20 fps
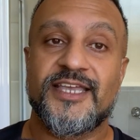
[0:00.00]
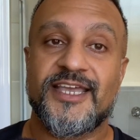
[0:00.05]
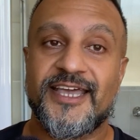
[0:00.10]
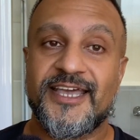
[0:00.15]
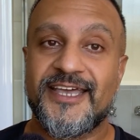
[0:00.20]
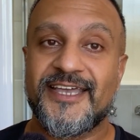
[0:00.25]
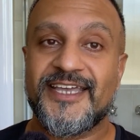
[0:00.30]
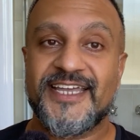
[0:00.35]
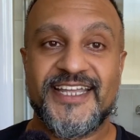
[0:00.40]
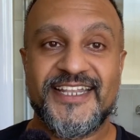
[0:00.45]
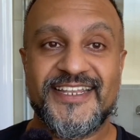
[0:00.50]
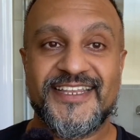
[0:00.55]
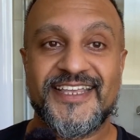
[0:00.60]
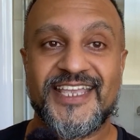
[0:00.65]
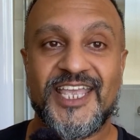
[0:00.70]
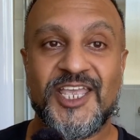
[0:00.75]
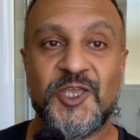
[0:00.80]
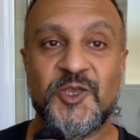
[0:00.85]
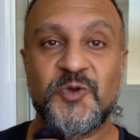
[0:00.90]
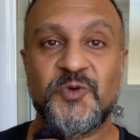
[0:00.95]
And
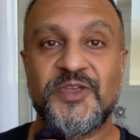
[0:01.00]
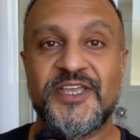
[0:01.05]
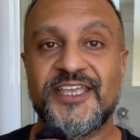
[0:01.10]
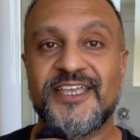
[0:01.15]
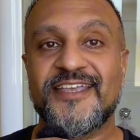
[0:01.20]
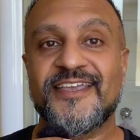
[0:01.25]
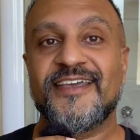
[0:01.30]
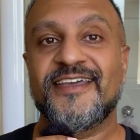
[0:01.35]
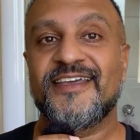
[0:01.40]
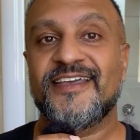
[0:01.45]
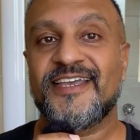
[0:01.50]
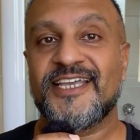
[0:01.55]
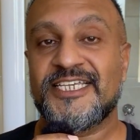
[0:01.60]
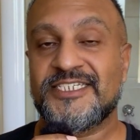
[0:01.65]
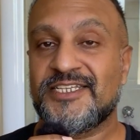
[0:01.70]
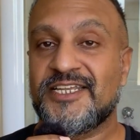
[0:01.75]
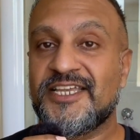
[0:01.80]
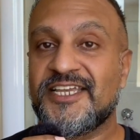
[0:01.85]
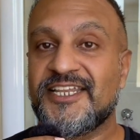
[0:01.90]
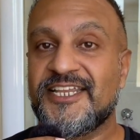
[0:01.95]
queuing
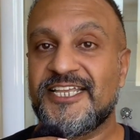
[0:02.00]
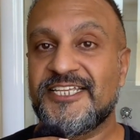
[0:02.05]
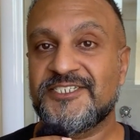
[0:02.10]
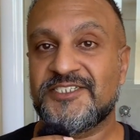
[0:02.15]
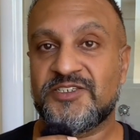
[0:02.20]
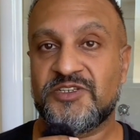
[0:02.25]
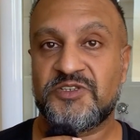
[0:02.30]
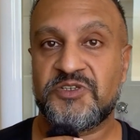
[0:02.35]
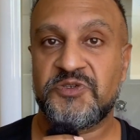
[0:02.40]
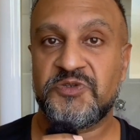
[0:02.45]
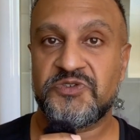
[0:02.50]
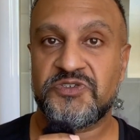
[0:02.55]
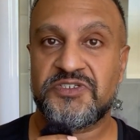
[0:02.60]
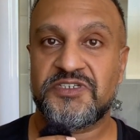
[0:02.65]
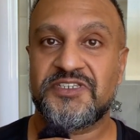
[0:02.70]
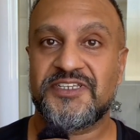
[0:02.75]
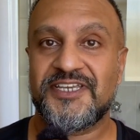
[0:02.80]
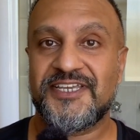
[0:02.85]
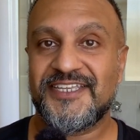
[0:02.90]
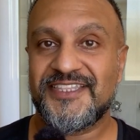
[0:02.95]
is like an
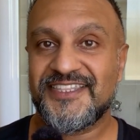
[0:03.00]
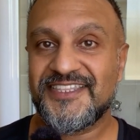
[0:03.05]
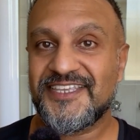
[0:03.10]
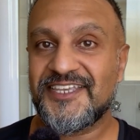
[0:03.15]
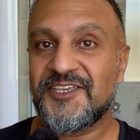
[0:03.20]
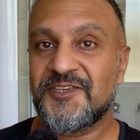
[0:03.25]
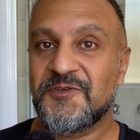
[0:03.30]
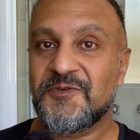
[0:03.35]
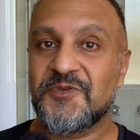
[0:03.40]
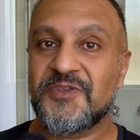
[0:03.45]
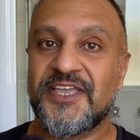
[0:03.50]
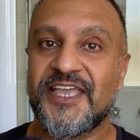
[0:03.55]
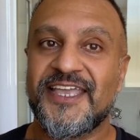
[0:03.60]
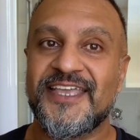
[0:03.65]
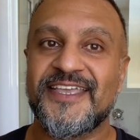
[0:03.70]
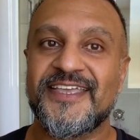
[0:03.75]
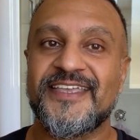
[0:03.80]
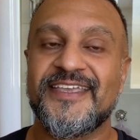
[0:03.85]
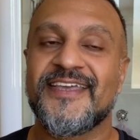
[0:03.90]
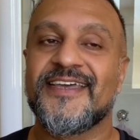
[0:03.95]
institution in the
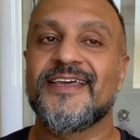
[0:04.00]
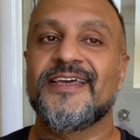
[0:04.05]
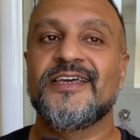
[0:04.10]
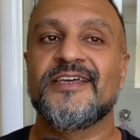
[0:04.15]
UK.